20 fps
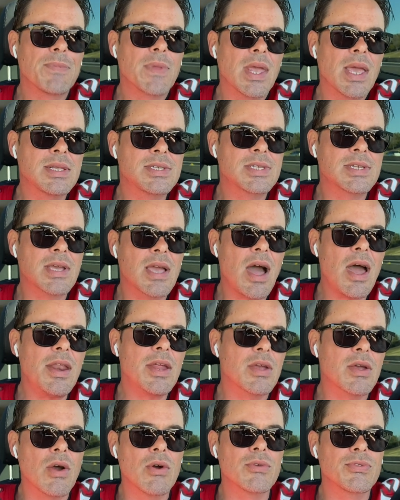It's
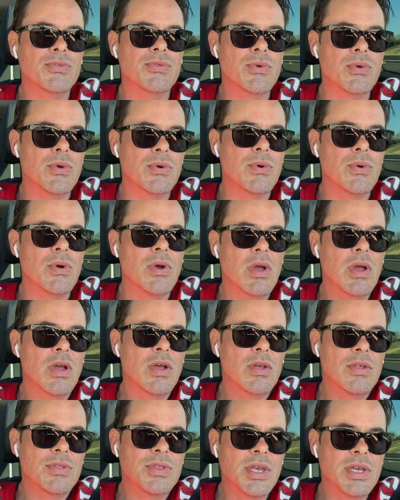gotta go through
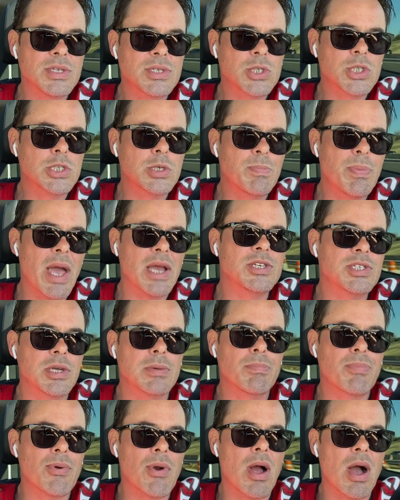the
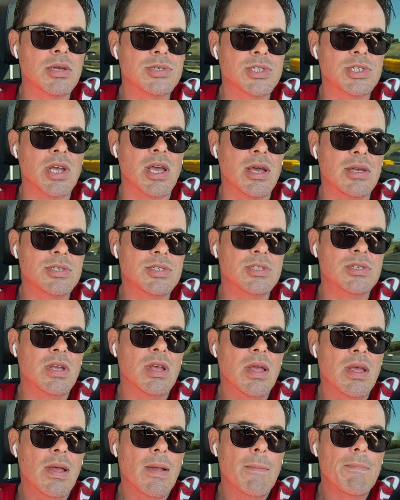inspection process,
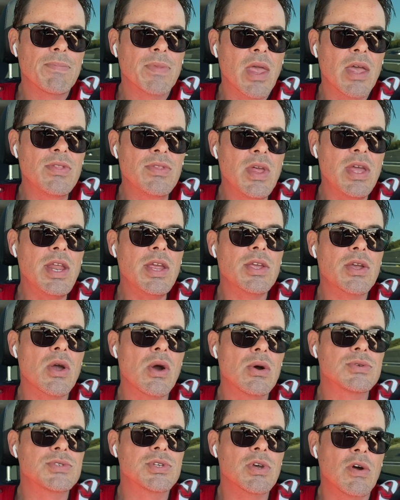and then it
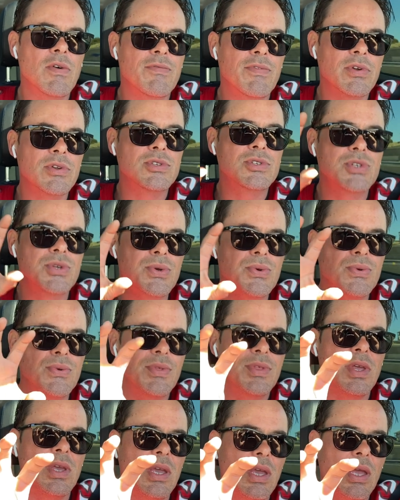goes over to
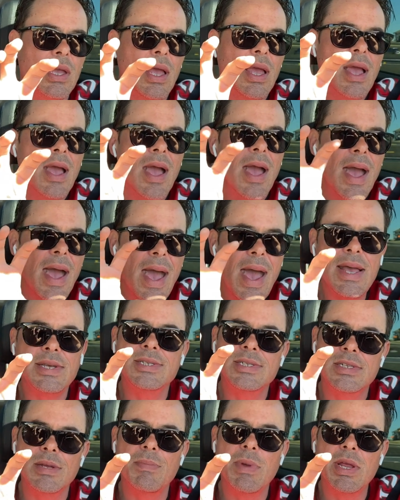the
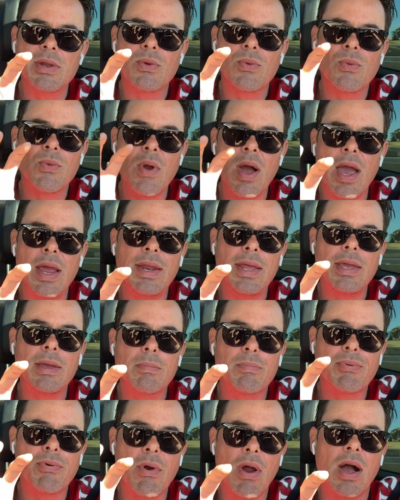estimate writing
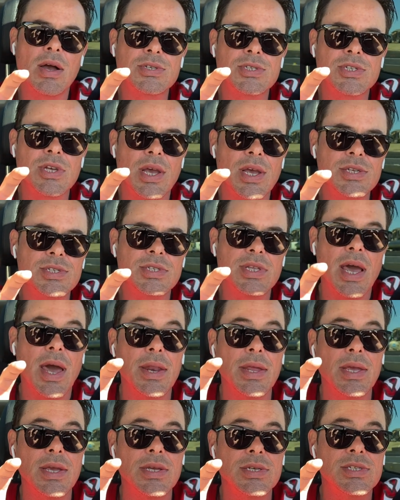process, that
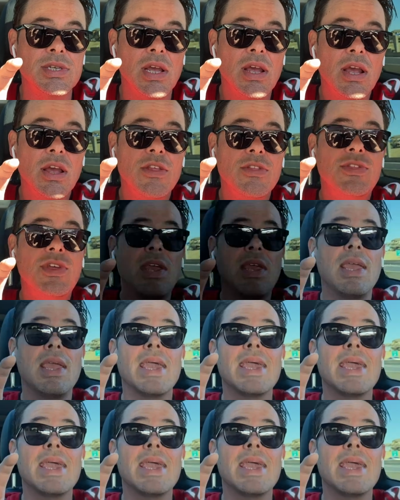is the